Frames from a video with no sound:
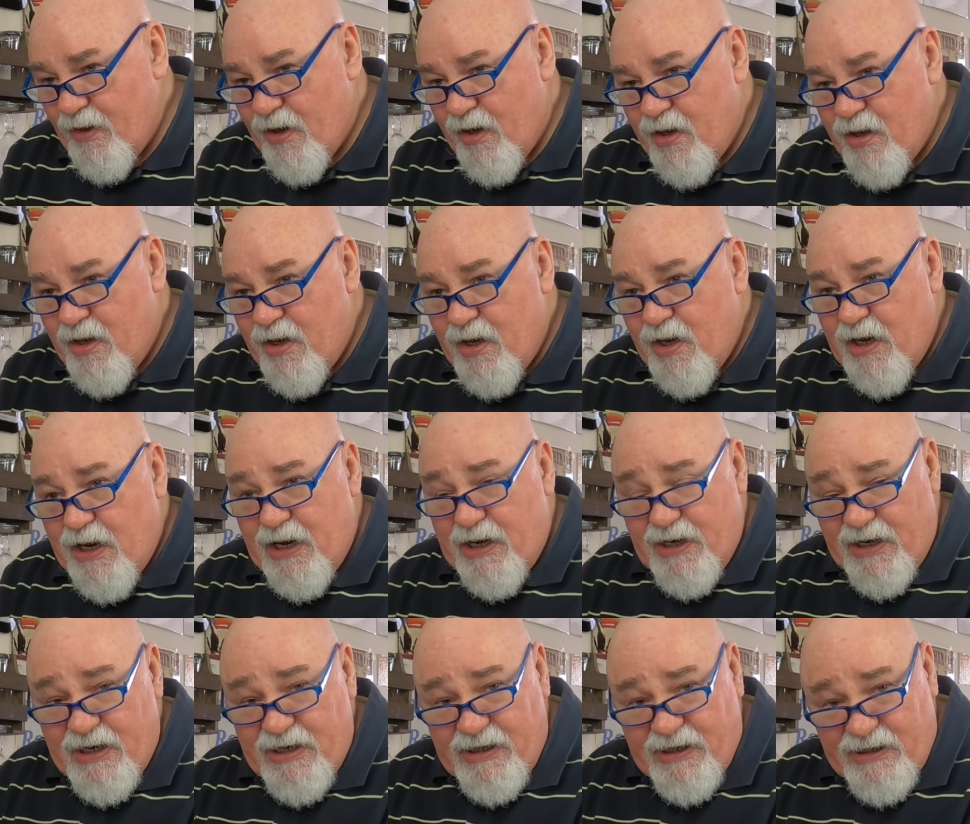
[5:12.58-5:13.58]
And
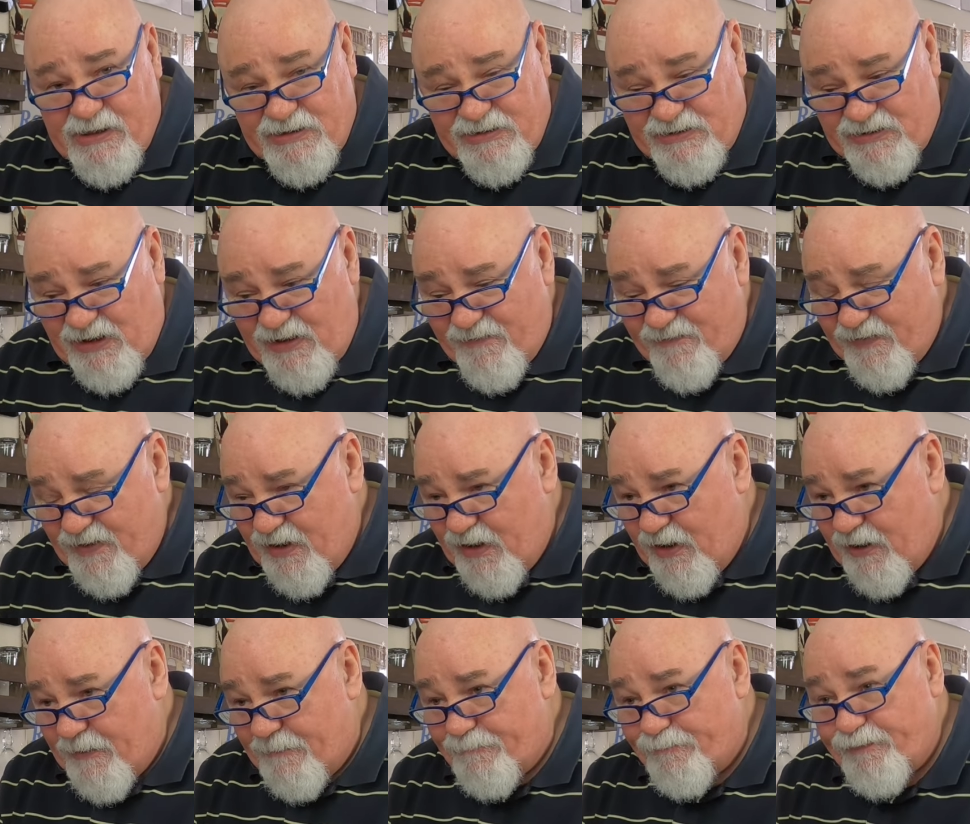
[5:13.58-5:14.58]
then you get the slight
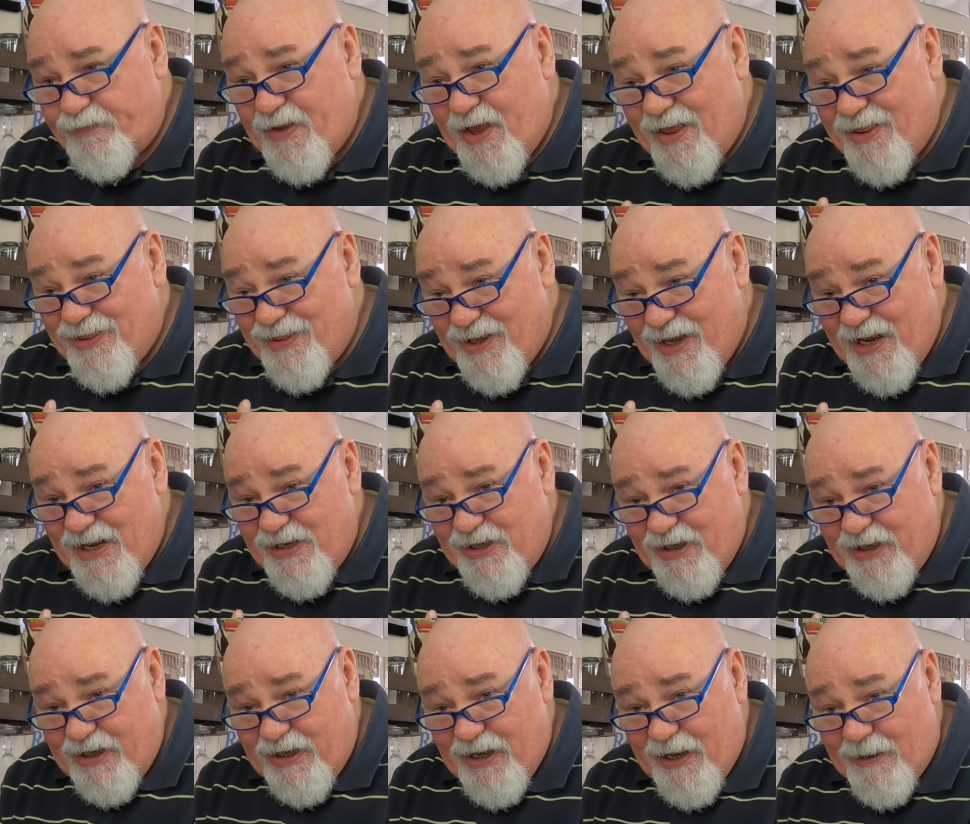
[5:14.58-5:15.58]
vanilla. Then
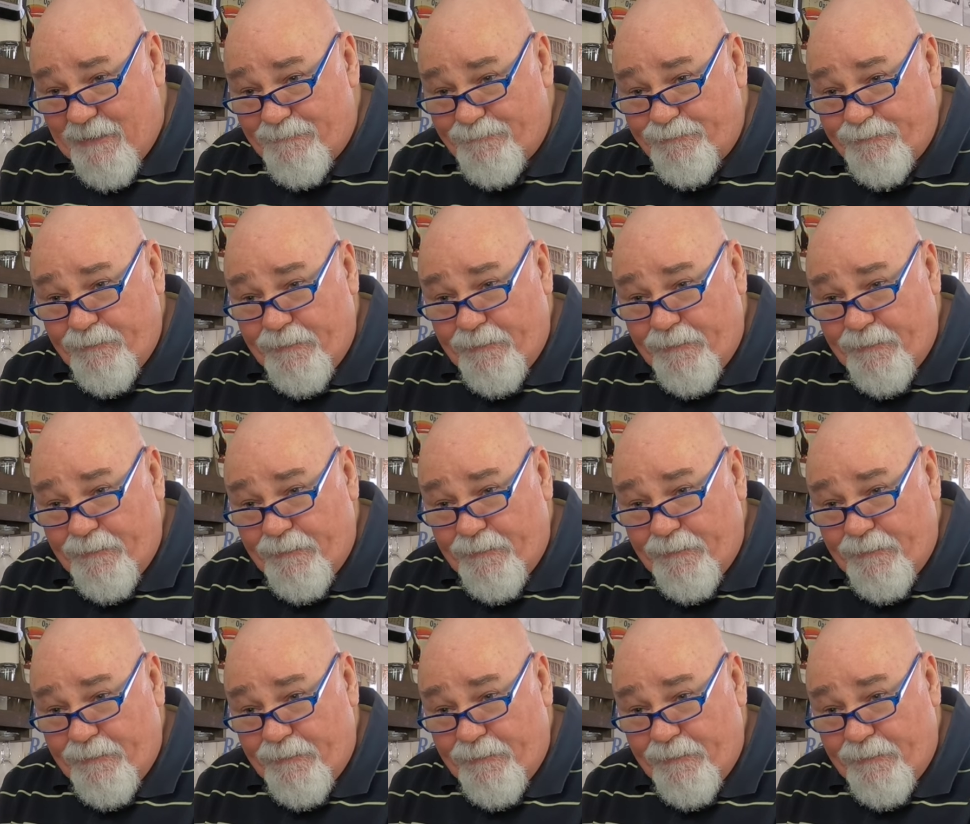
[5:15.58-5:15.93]
you get